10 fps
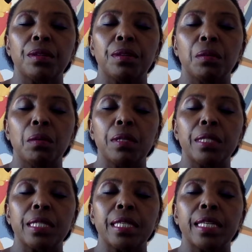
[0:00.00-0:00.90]
What
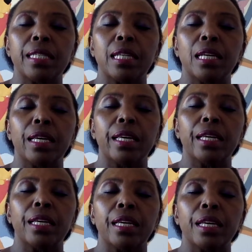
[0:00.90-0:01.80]
is it like
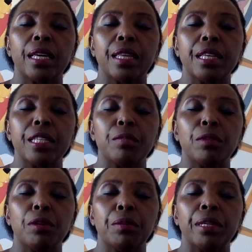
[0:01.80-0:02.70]
in this
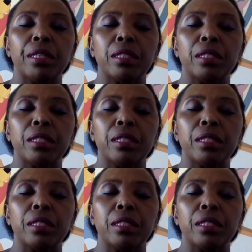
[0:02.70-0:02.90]
moment